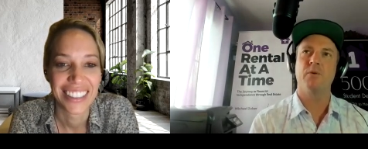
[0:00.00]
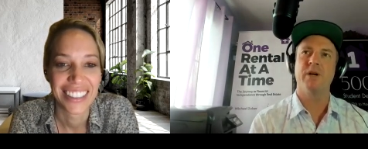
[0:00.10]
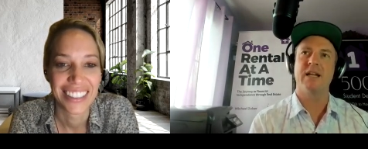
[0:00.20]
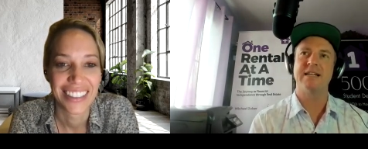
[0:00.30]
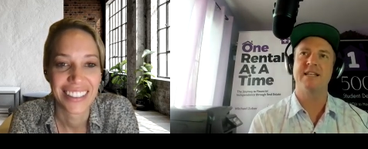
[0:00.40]
Speaker 1: to
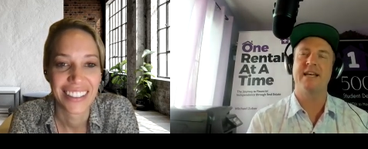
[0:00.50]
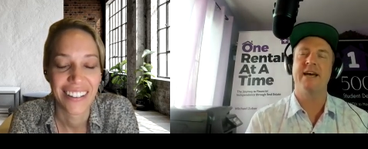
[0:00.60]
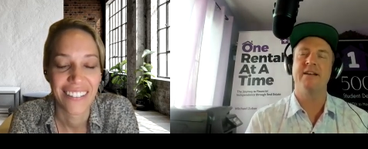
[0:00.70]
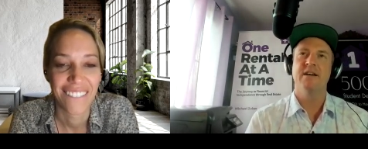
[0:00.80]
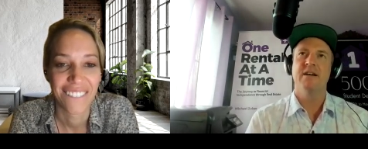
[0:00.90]
realize
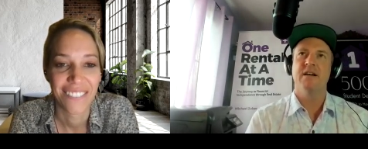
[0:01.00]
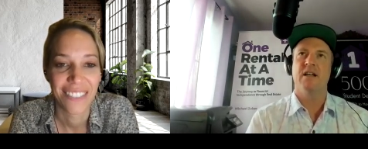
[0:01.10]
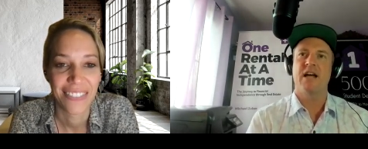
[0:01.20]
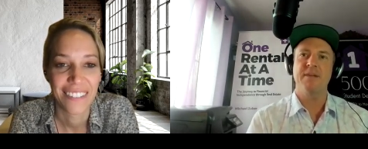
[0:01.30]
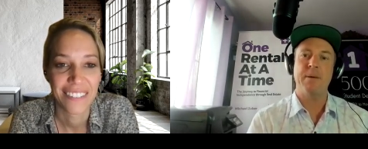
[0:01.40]
again,
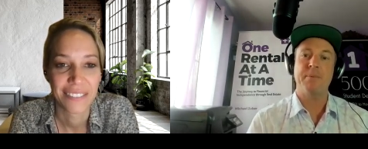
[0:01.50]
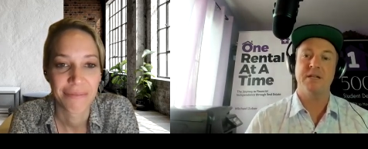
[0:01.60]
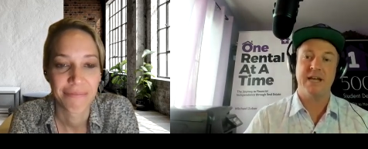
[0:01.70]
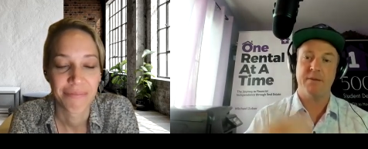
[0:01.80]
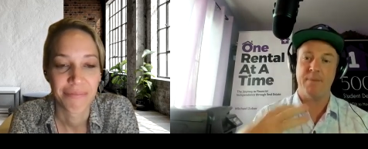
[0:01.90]
a lot of people
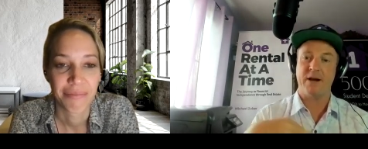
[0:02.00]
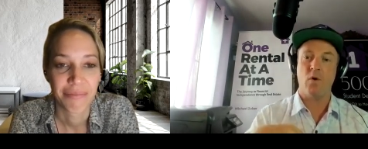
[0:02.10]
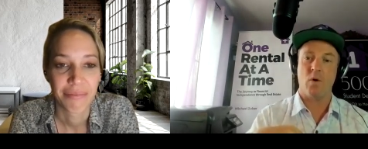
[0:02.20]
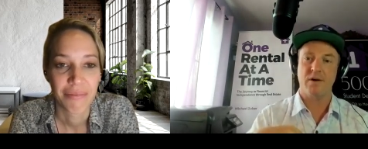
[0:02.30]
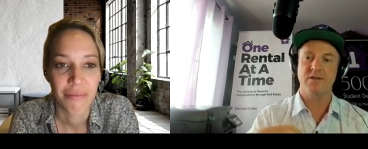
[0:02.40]
that take my
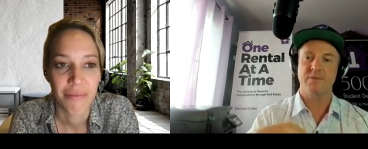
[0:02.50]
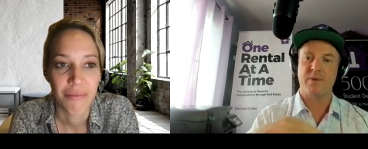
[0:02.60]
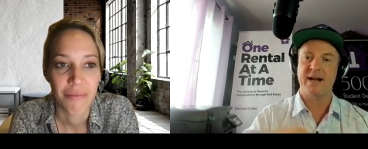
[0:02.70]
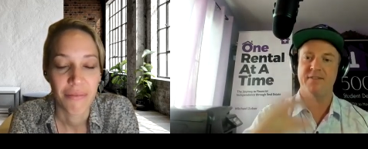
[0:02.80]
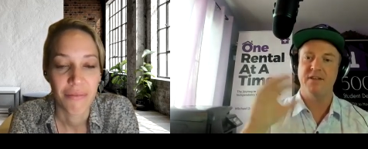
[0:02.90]
course,
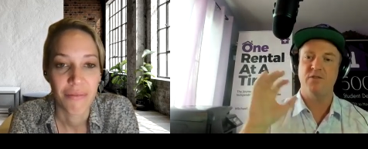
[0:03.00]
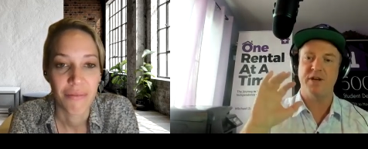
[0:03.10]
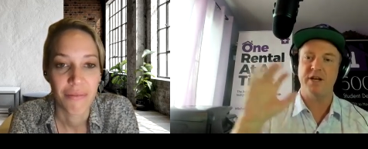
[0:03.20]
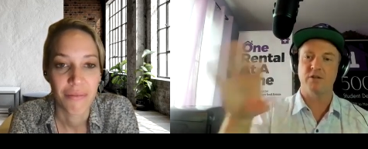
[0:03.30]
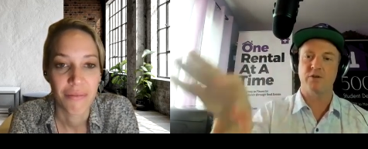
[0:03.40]
right, and these
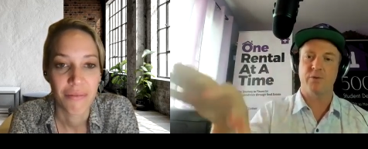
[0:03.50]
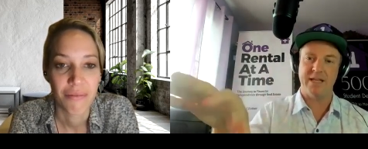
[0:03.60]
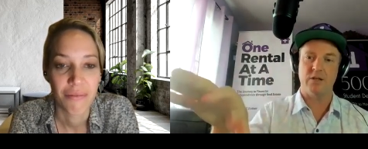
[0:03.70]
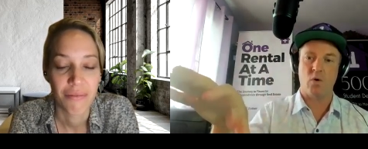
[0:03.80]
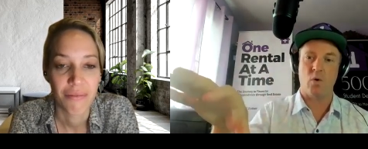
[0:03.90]
videos are
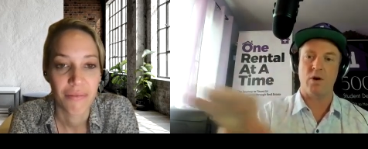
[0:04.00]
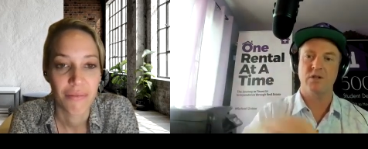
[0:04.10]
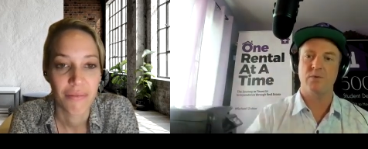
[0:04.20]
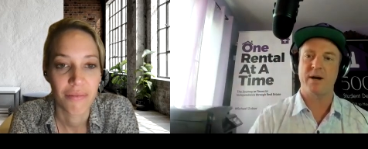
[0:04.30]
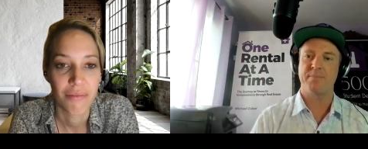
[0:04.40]
in the
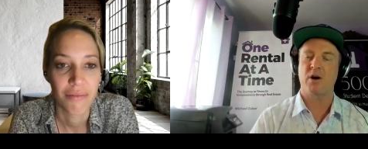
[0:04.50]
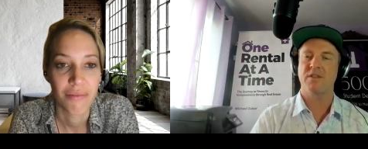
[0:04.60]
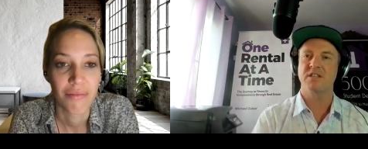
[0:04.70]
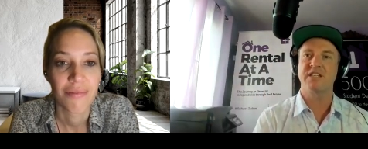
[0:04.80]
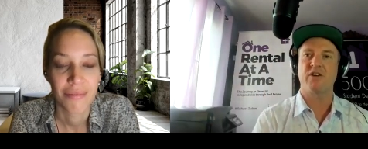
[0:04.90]
course, right, part
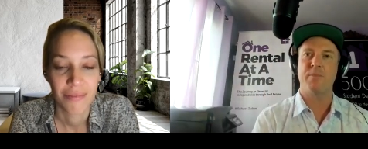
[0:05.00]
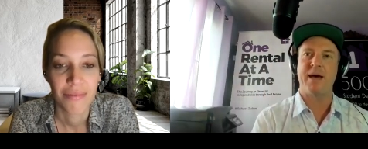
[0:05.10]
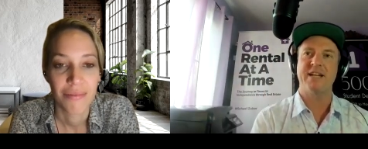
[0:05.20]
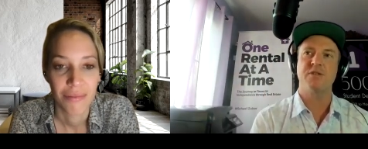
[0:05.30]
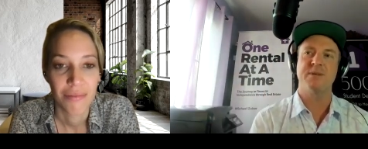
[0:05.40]
of the self
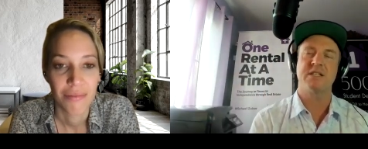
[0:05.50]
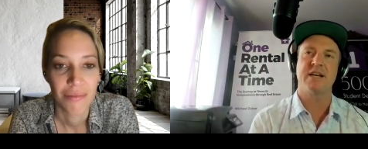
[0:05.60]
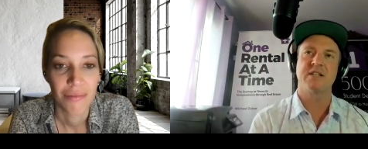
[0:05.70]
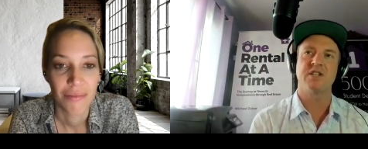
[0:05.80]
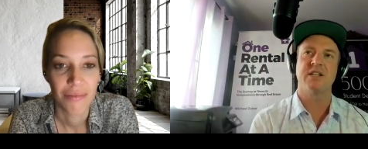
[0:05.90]
management
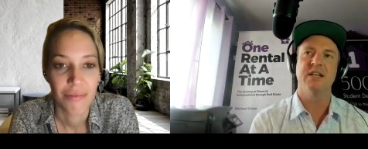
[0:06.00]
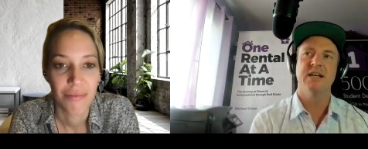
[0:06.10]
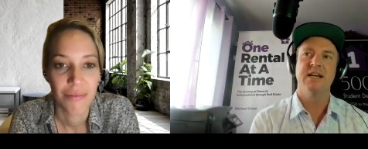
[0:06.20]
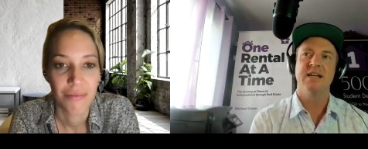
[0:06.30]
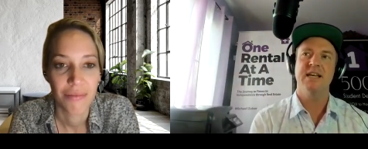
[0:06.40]
section,
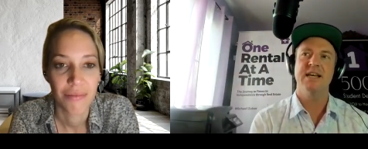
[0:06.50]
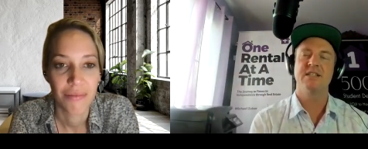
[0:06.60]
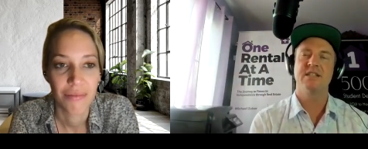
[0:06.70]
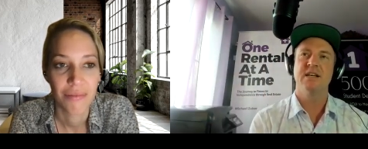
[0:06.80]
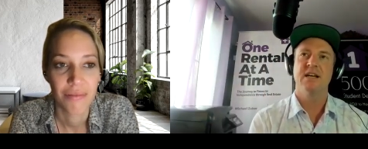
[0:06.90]

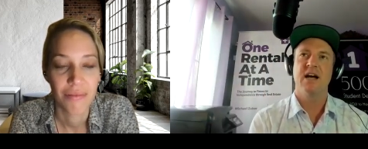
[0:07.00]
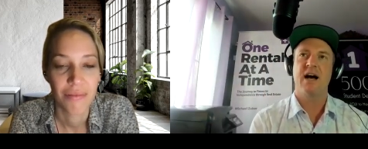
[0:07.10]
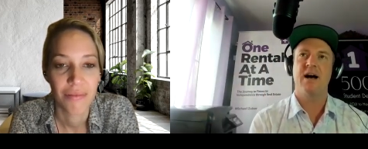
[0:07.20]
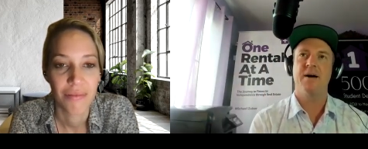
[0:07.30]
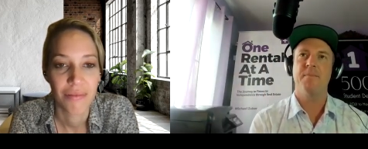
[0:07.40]
is
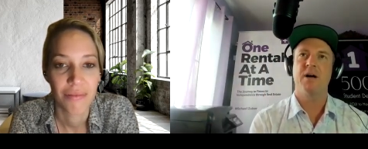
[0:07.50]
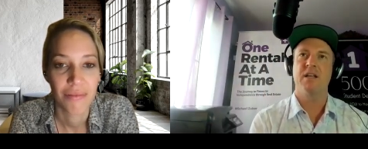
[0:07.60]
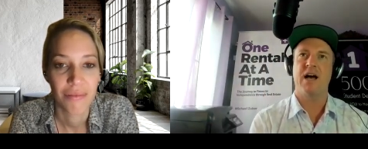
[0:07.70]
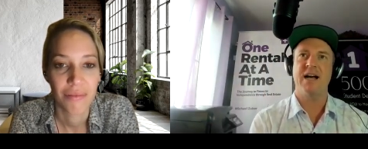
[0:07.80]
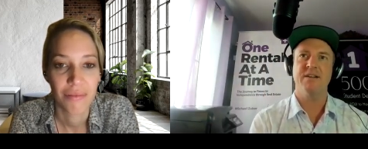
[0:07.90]
um, a
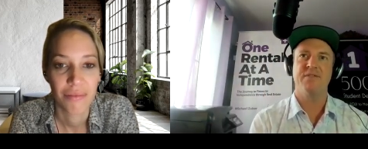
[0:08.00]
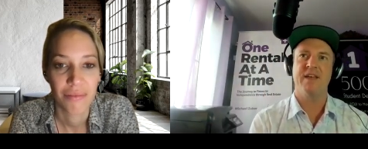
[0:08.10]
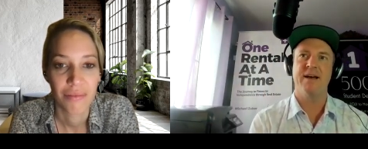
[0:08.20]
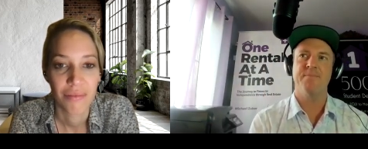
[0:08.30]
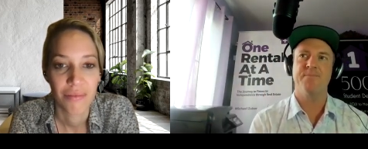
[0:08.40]
lot of
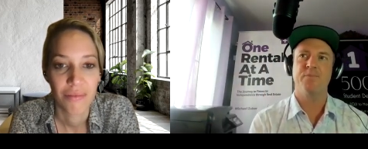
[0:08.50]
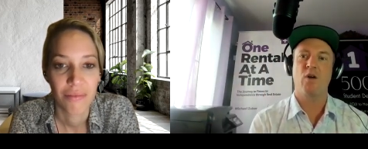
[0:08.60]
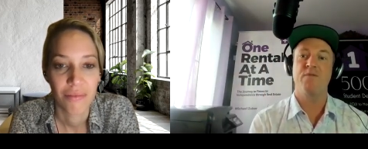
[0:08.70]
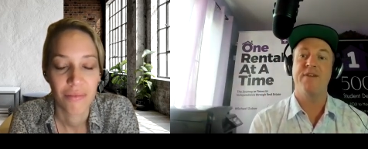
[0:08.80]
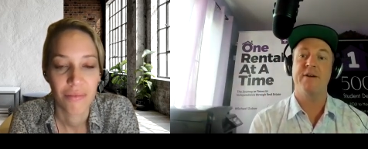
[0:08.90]
them
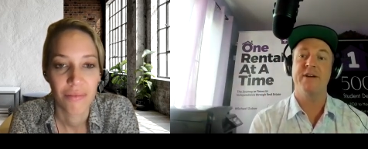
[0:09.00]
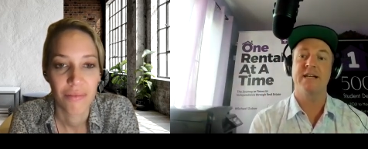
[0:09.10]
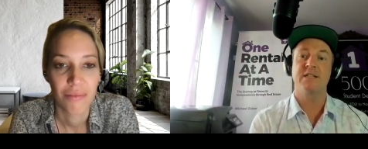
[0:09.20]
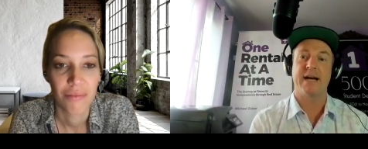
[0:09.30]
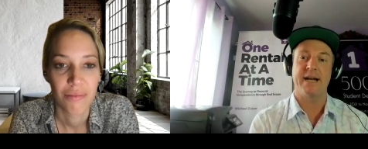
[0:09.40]
are very
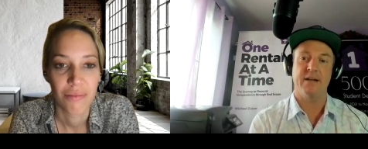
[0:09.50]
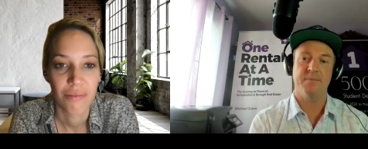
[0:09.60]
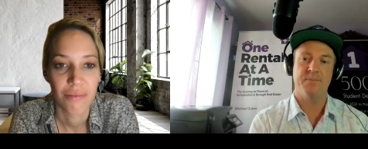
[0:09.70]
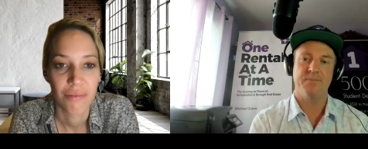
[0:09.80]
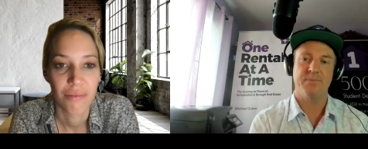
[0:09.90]
excited.
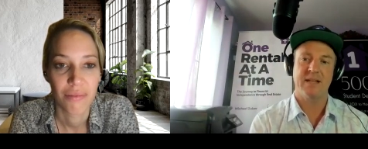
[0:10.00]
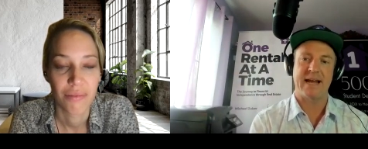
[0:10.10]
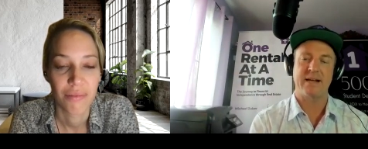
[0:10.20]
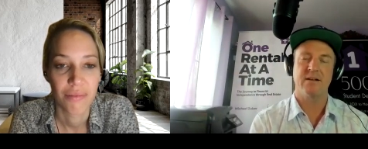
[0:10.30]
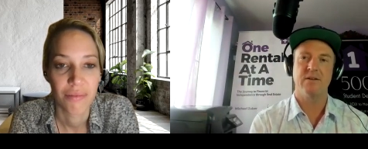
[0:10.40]

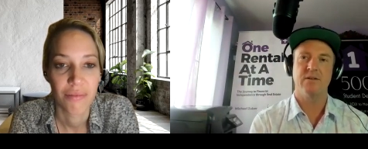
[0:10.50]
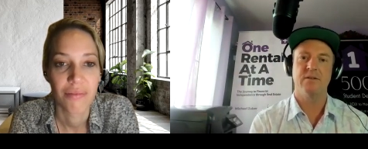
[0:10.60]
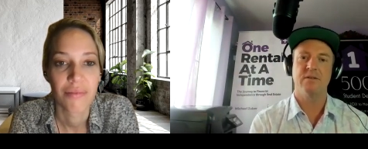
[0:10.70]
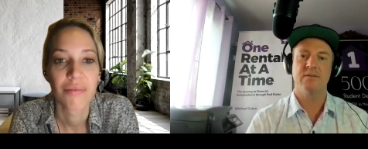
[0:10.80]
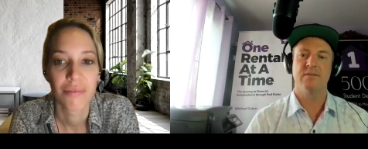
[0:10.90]
Like
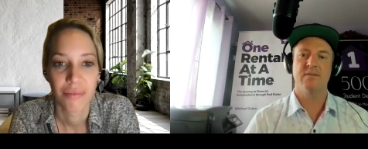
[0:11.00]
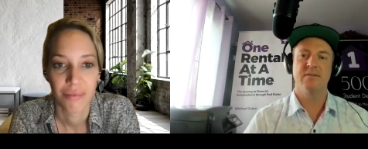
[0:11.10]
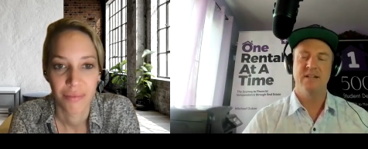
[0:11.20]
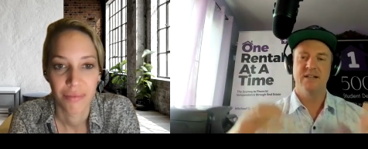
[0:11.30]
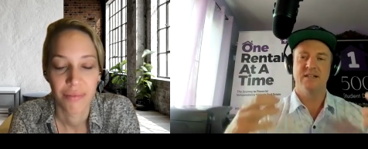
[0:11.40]

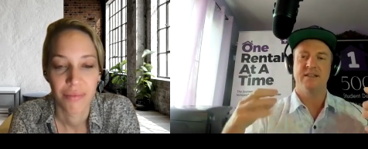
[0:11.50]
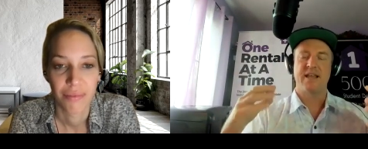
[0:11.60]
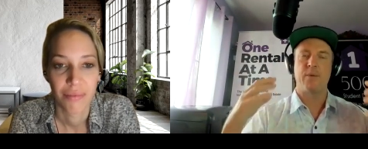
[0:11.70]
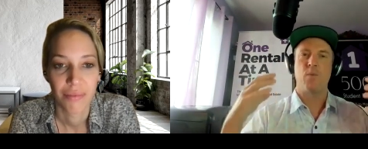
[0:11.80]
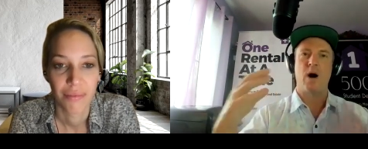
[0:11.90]

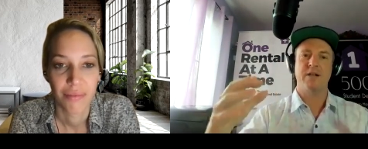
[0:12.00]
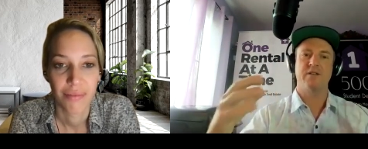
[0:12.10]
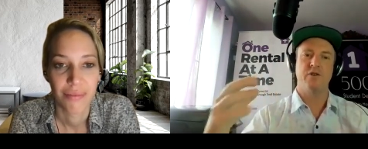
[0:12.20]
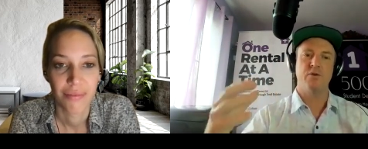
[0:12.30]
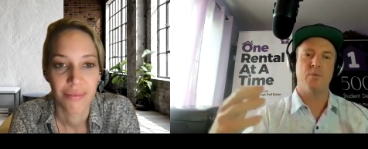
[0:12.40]
they want
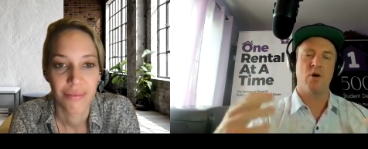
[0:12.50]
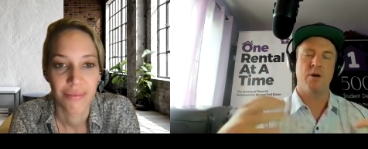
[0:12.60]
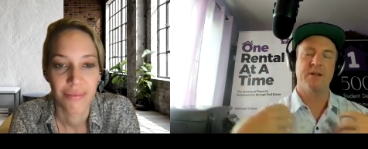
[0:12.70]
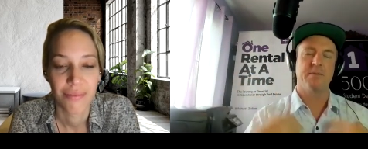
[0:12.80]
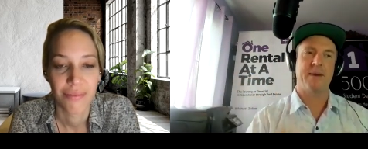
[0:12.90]
to do
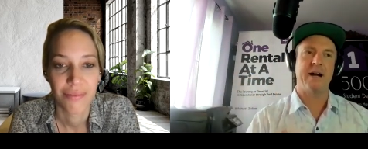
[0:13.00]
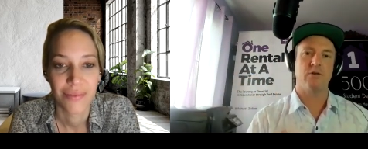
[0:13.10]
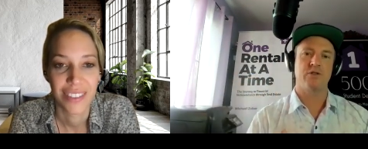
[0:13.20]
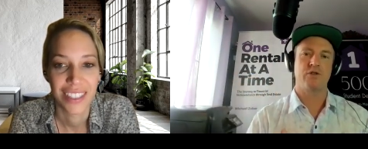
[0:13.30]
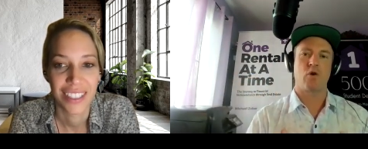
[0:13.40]
more, but my
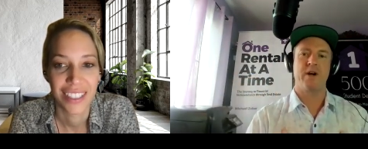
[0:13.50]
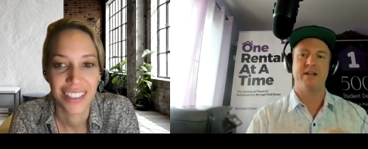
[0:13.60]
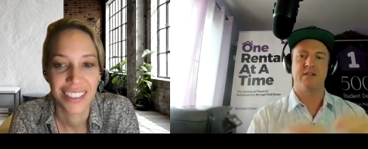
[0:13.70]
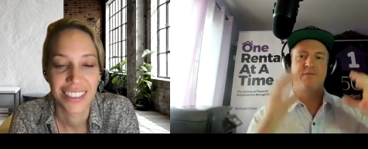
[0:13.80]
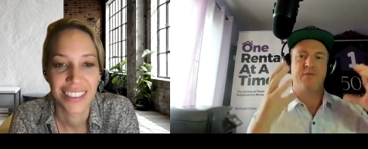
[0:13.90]
whole story is